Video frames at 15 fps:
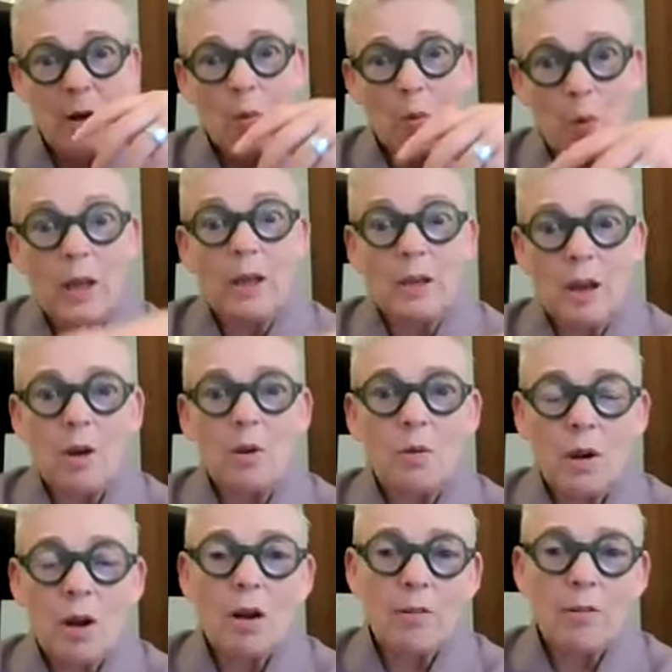We
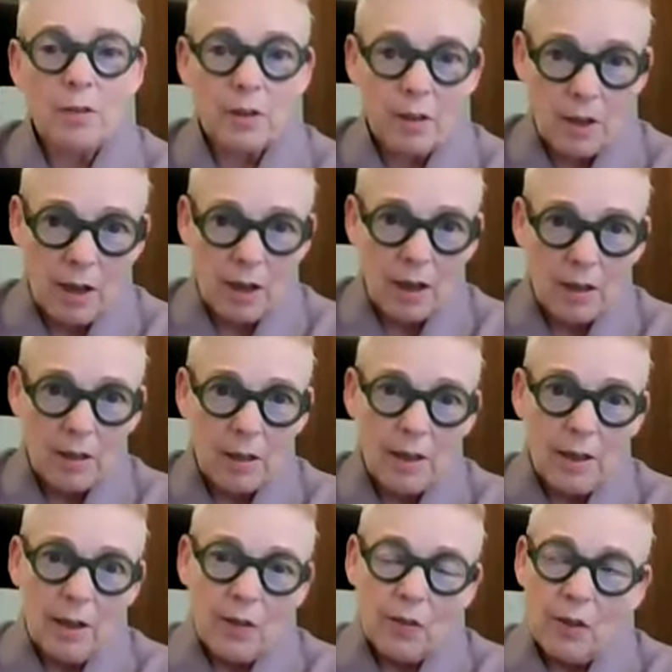know an awful lot
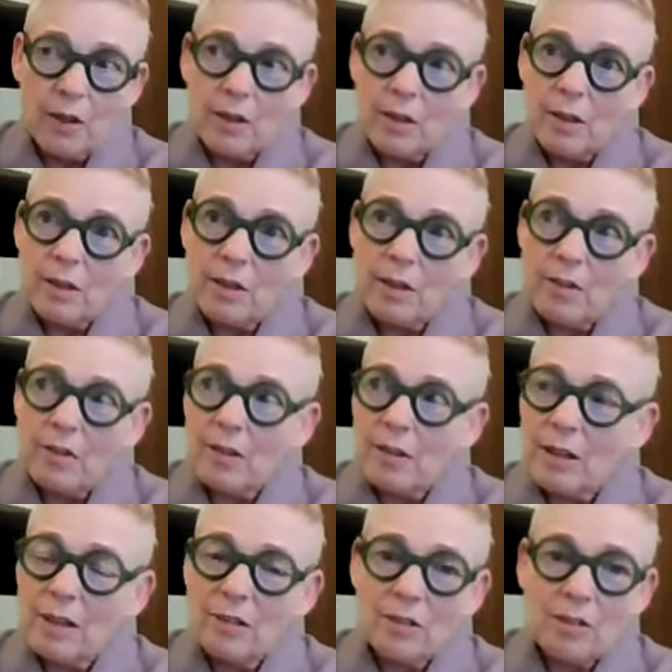that
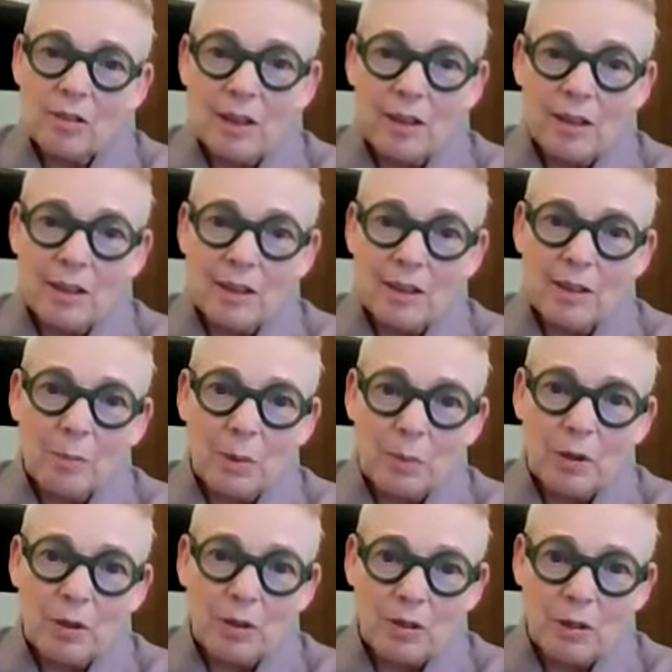doesn't necessarily need to be
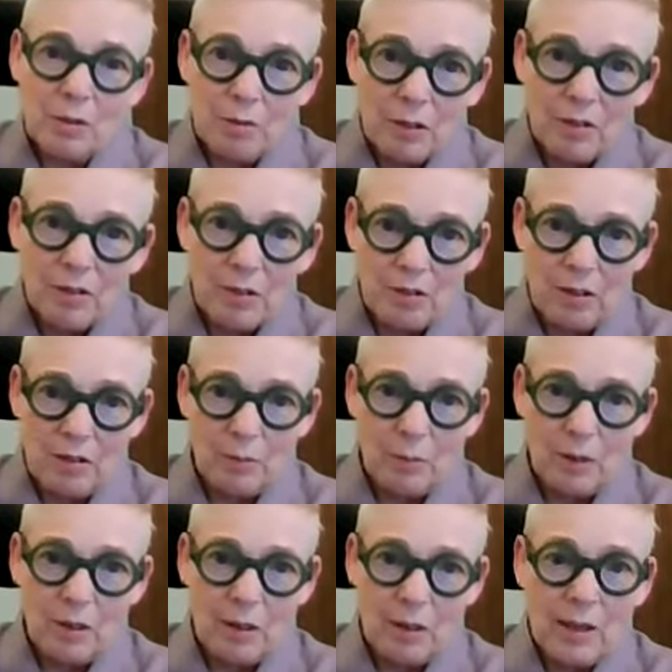put into a risk
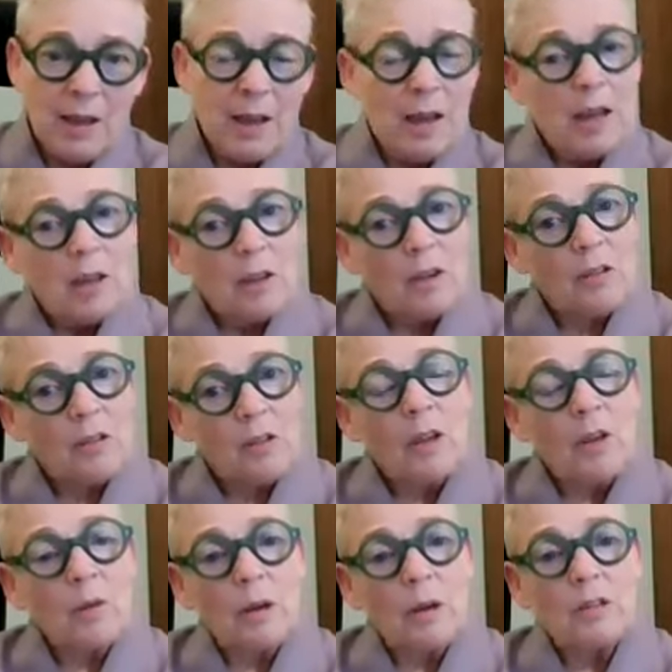assessment. There is
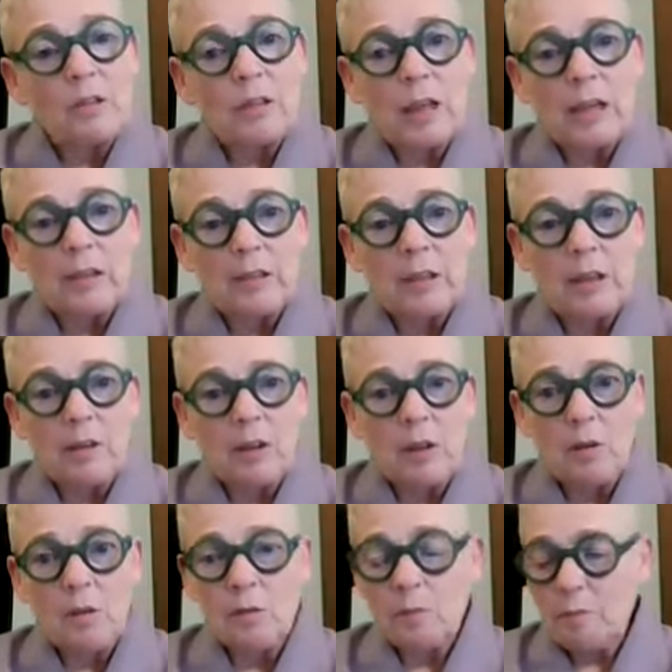another question to ask here,
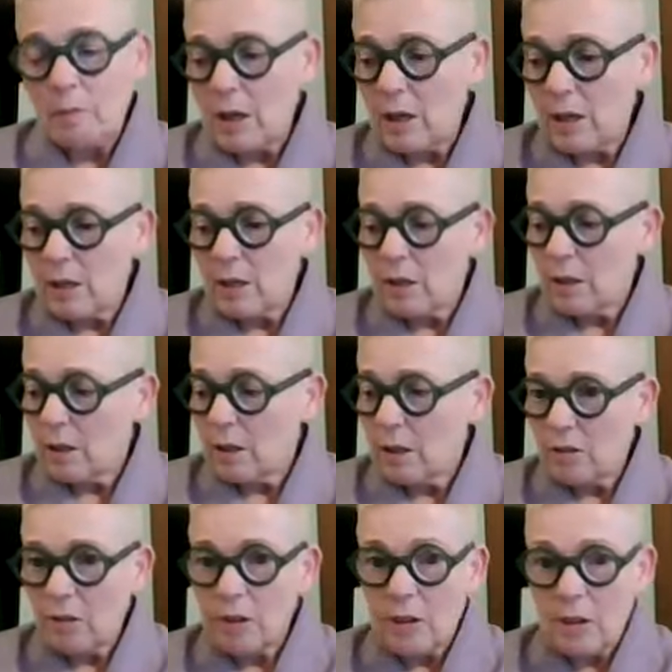though, Maya.
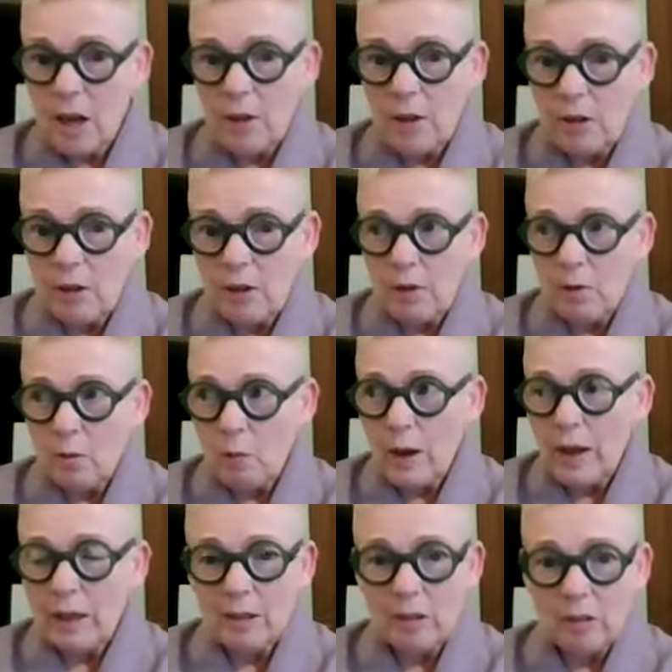There's another
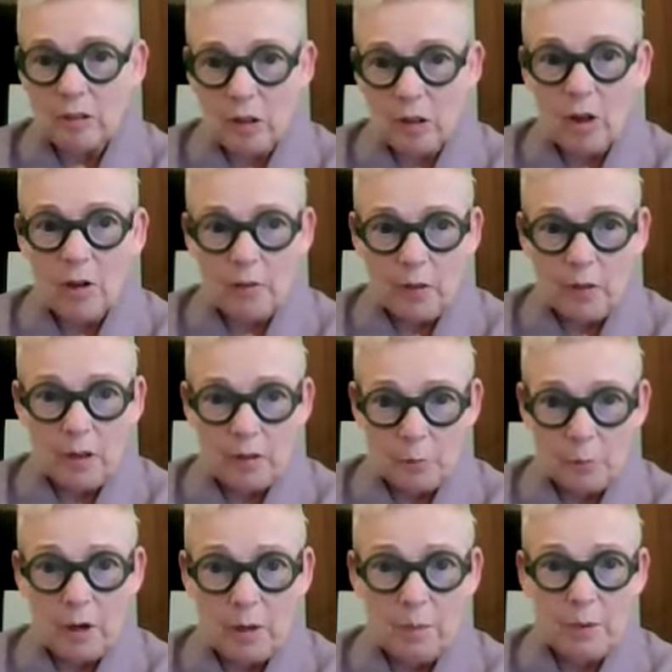way to solve this
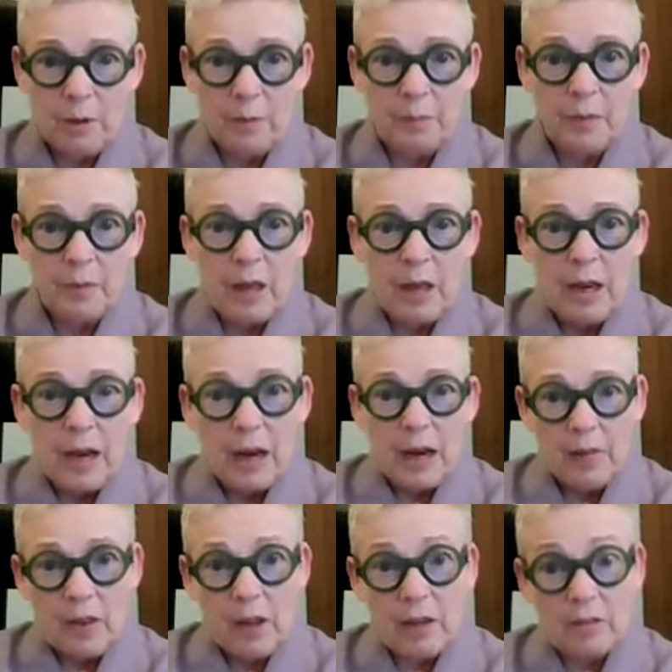problem,
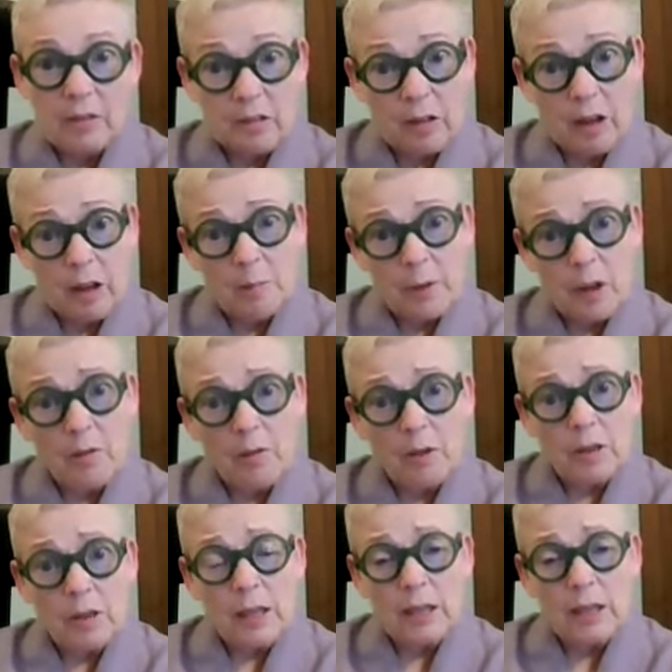and that's stop the
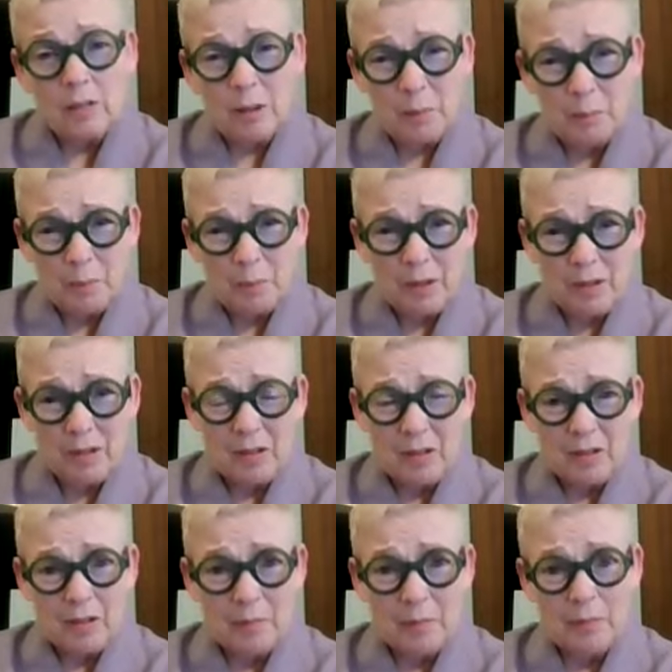over-reliance on
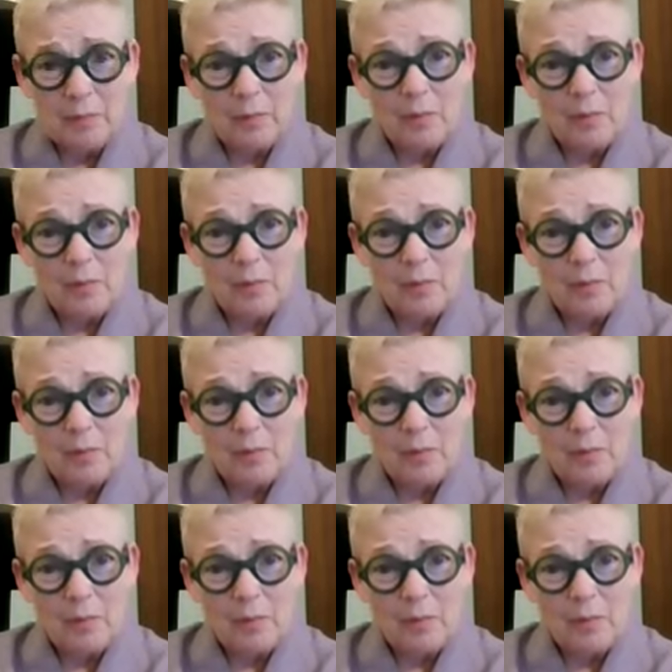prisons.